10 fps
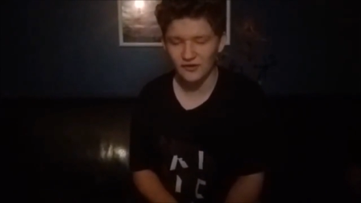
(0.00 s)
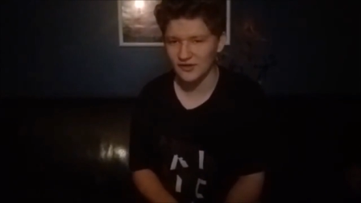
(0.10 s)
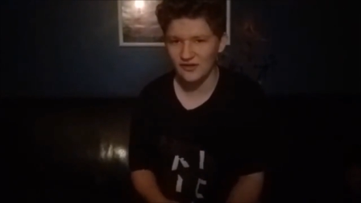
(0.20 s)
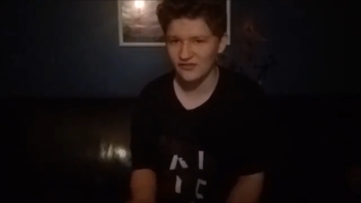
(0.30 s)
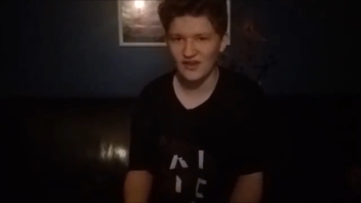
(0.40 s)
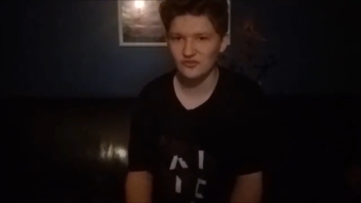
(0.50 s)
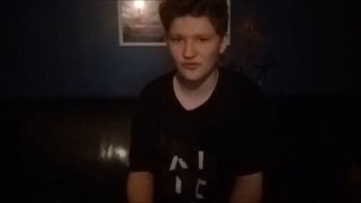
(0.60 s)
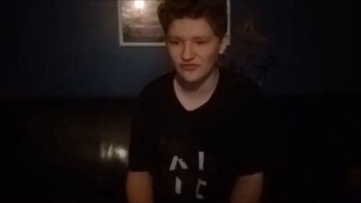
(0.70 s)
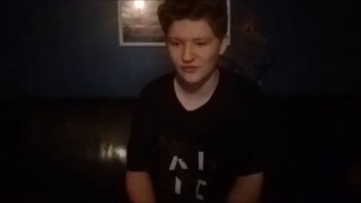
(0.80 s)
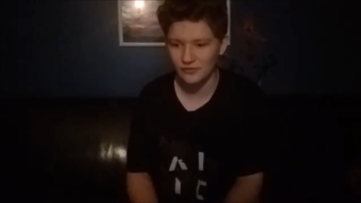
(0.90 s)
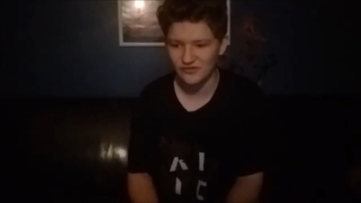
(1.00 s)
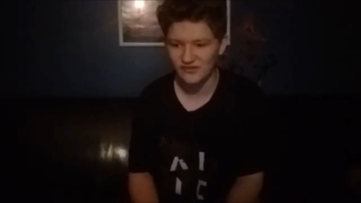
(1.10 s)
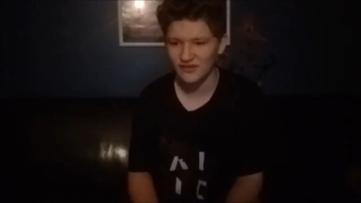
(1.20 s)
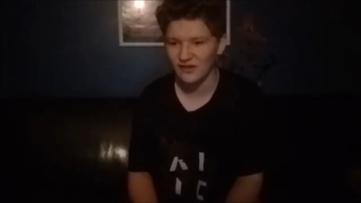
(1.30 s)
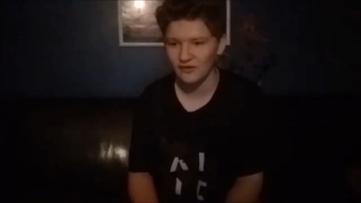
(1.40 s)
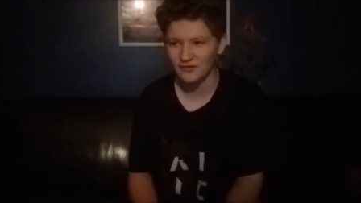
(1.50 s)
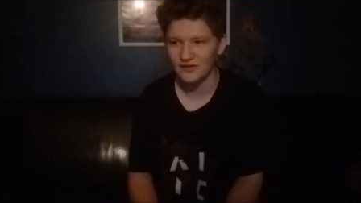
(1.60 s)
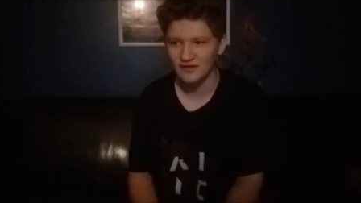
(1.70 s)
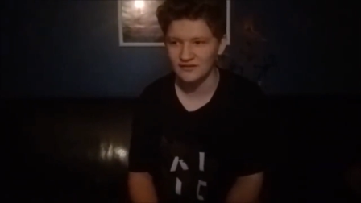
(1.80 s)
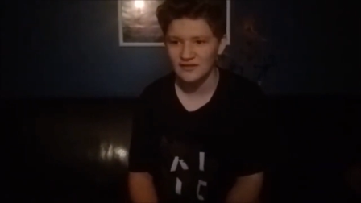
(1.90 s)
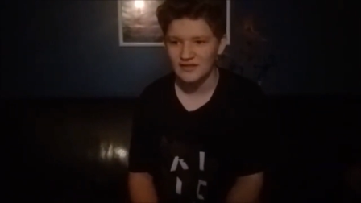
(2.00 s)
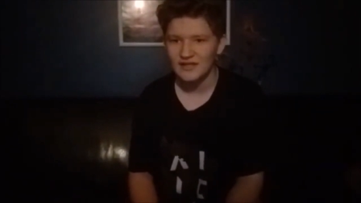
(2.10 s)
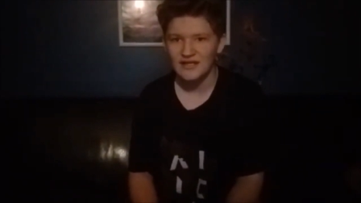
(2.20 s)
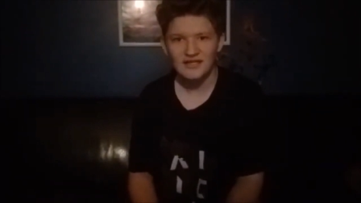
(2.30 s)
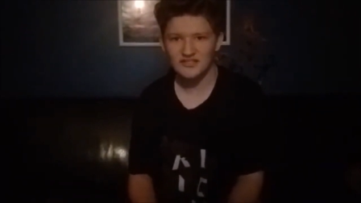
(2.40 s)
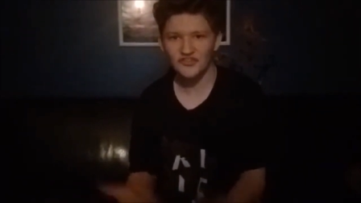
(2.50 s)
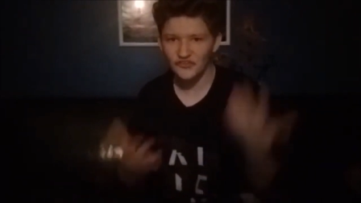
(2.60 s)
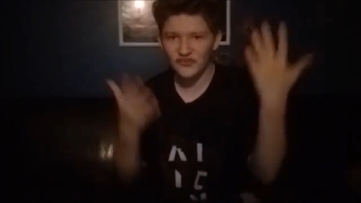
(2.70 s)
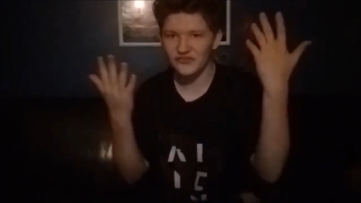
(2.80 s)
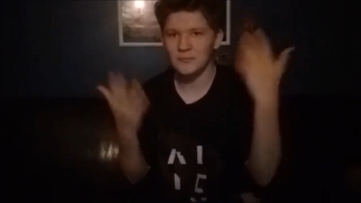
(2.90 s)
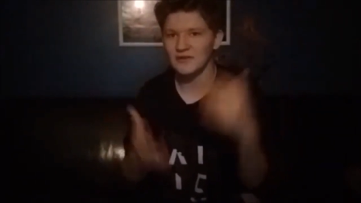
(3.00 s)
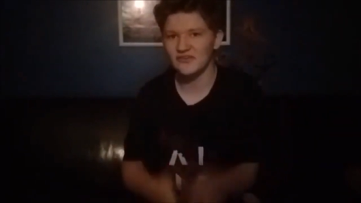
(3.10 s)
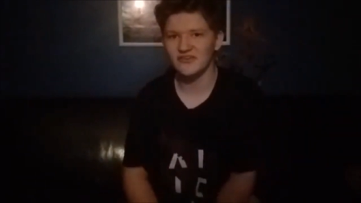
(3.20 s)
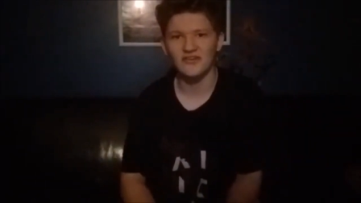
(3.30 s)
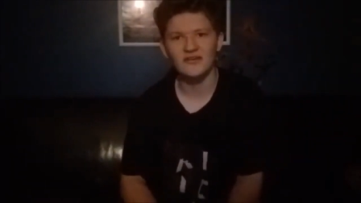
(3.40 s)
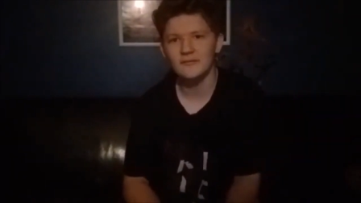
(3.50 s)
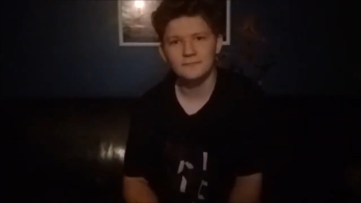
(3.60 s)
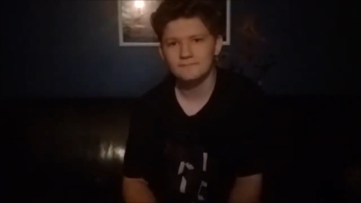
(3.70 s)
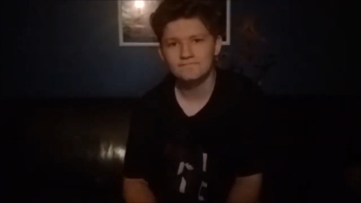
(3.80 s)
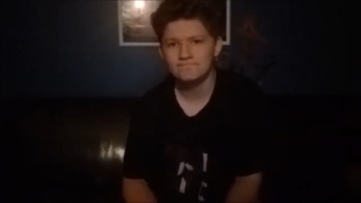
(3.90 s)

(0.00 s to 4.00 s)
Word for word: He doesn't actually see what's in there, and then he just dismisses it.